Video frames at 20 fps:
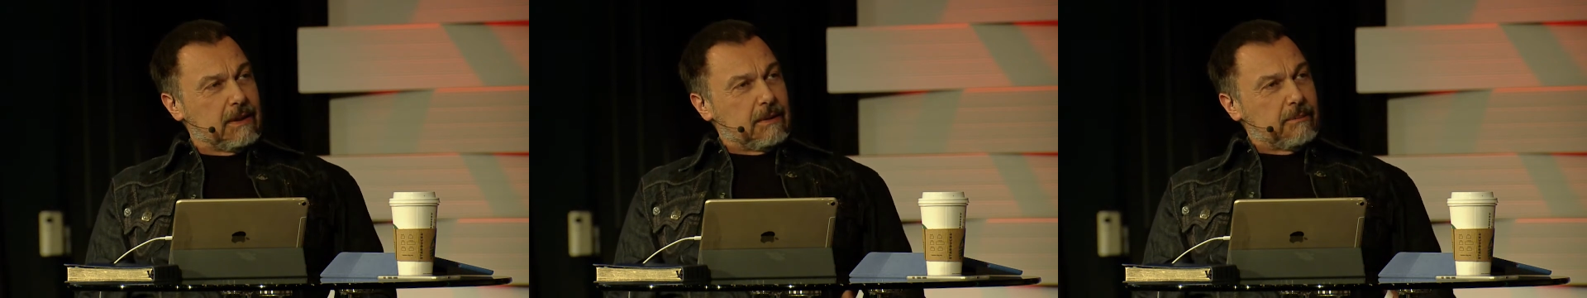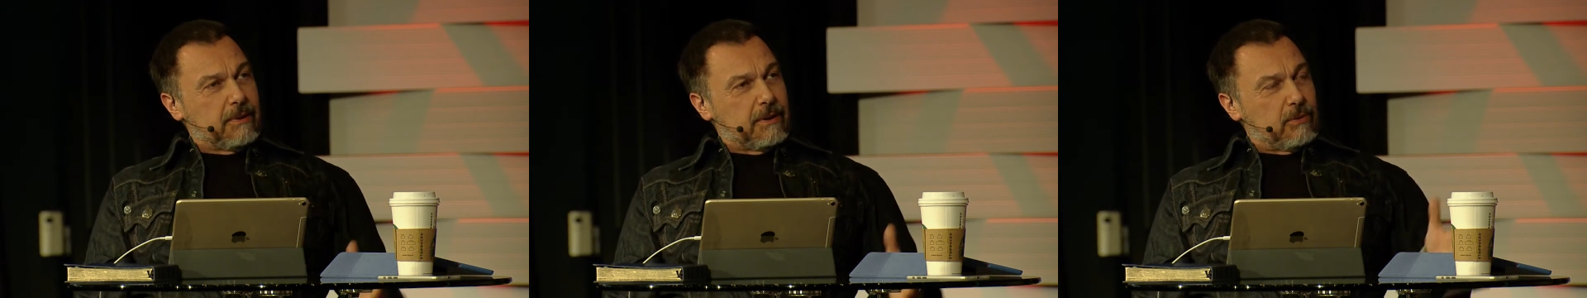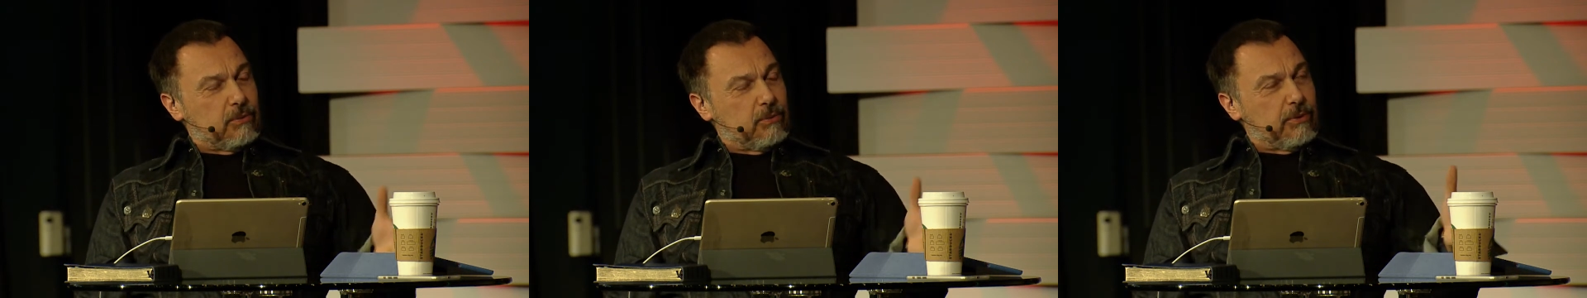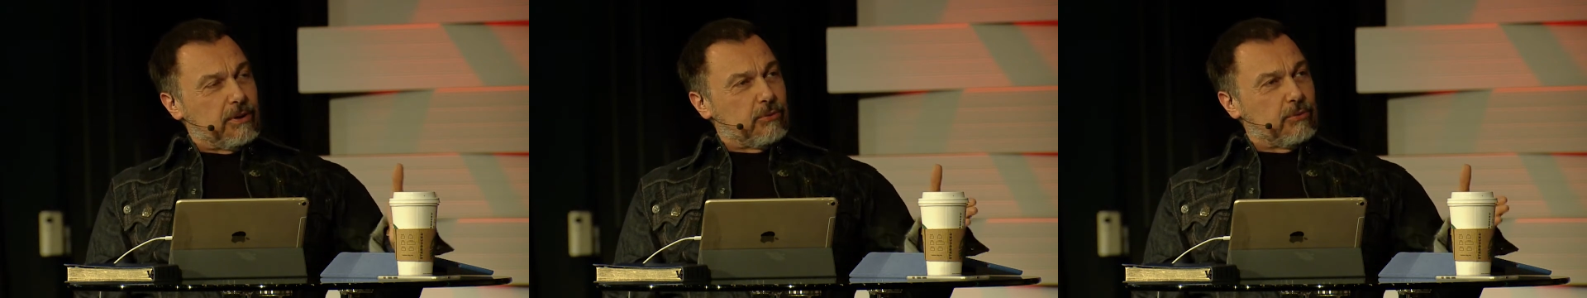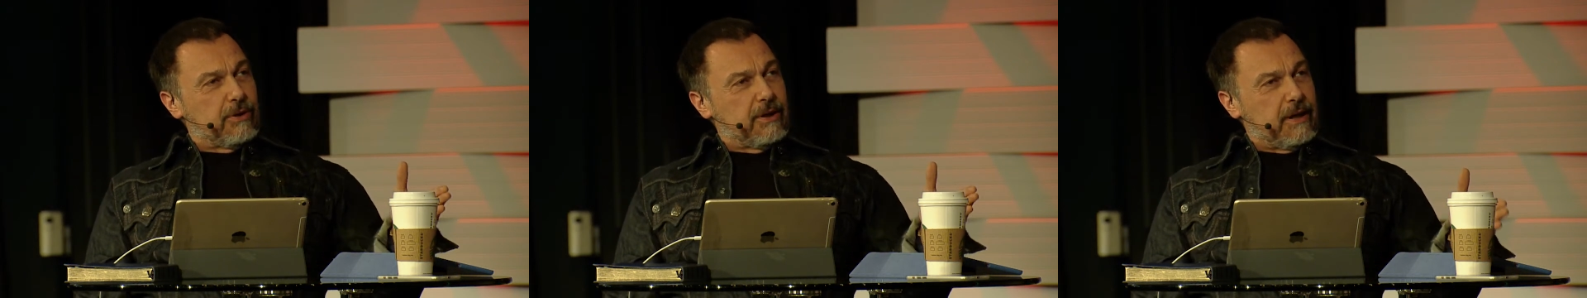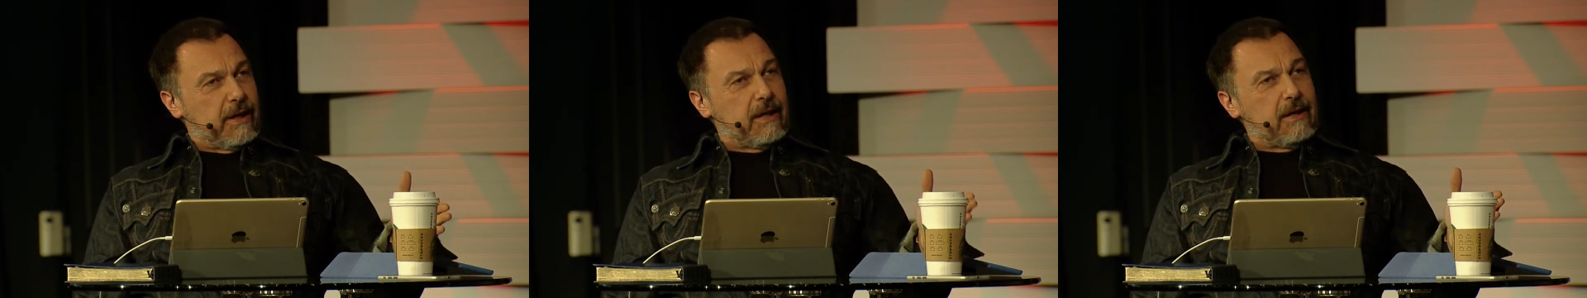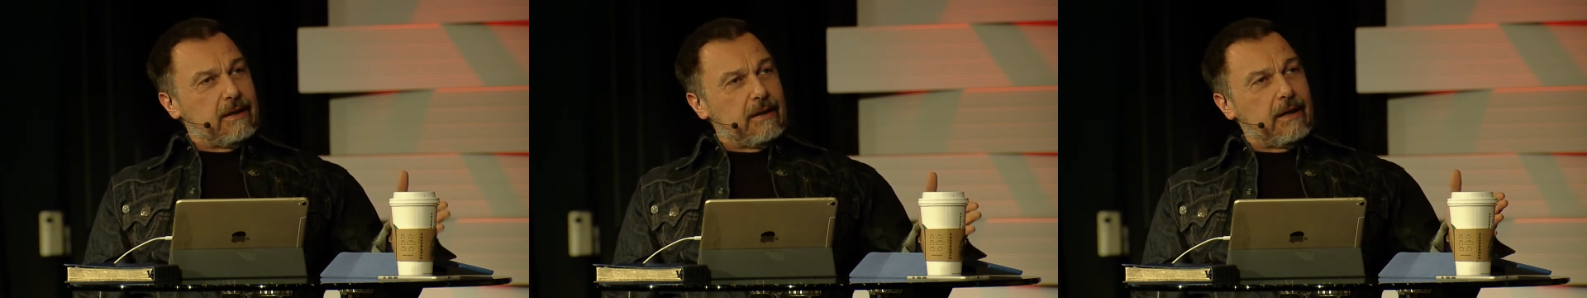But when
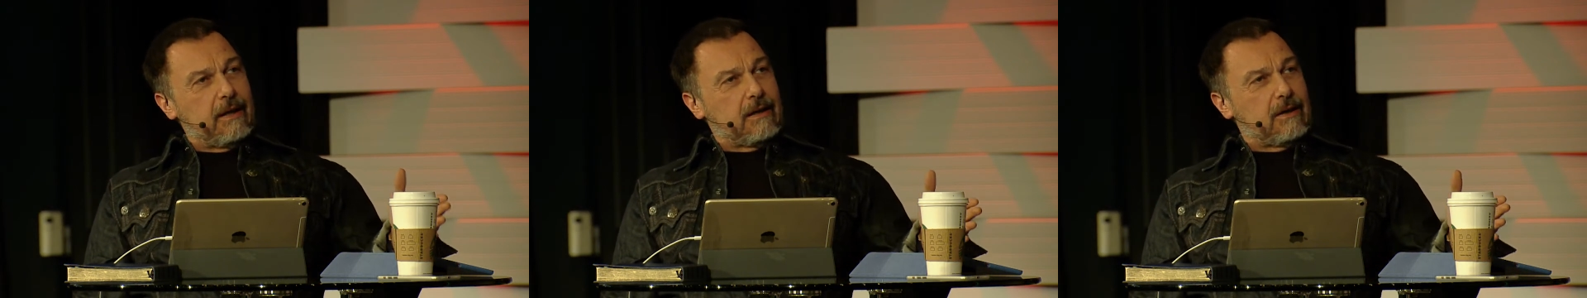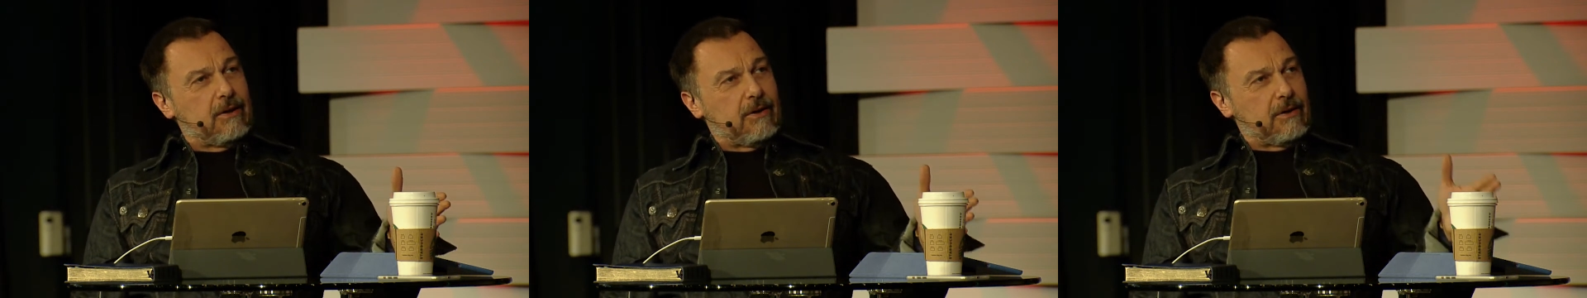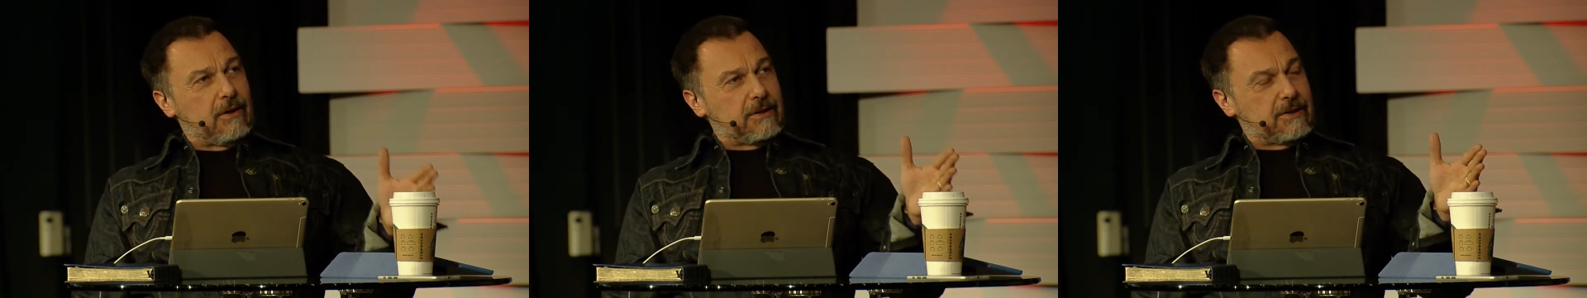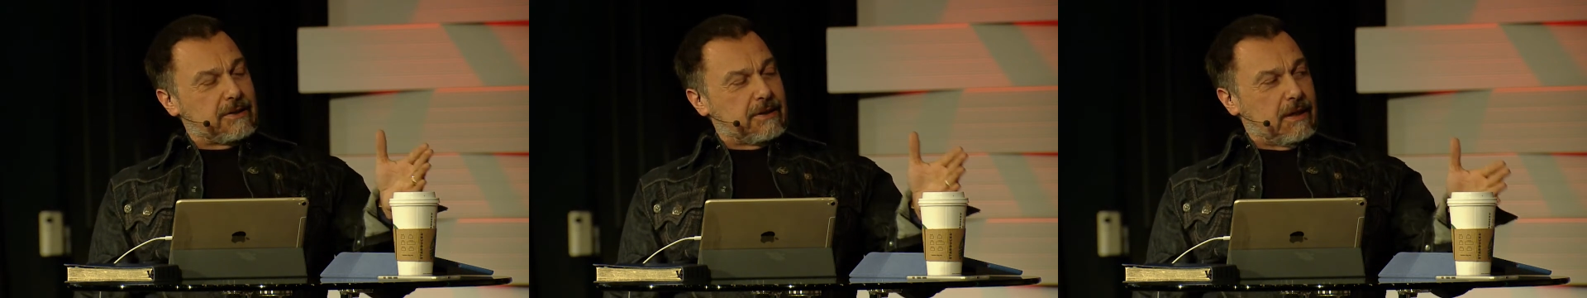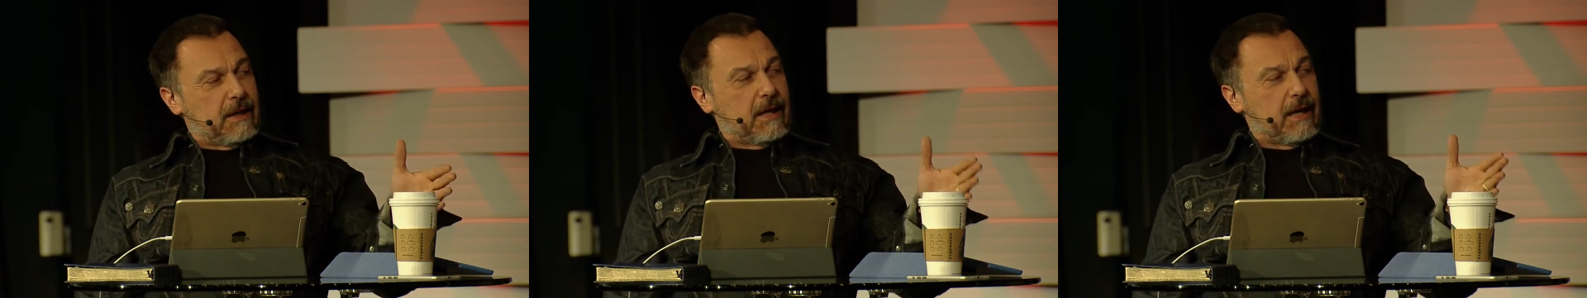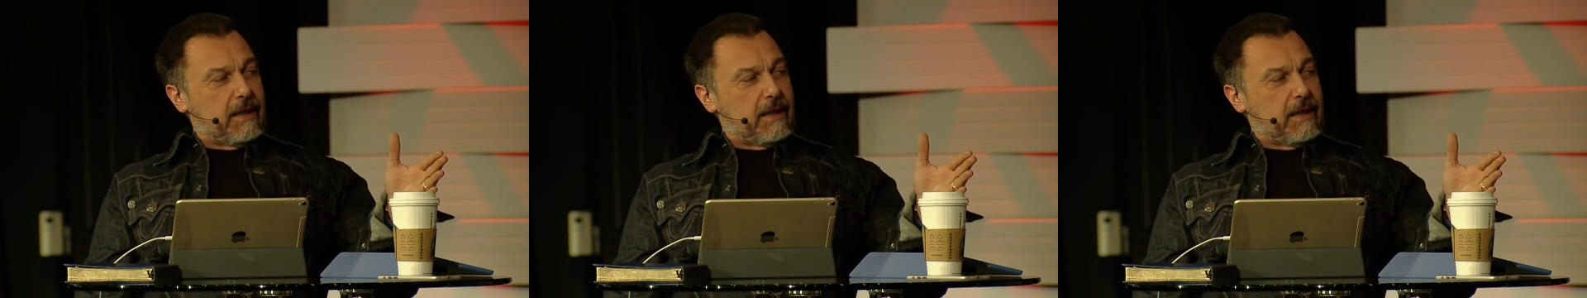René Descartes said,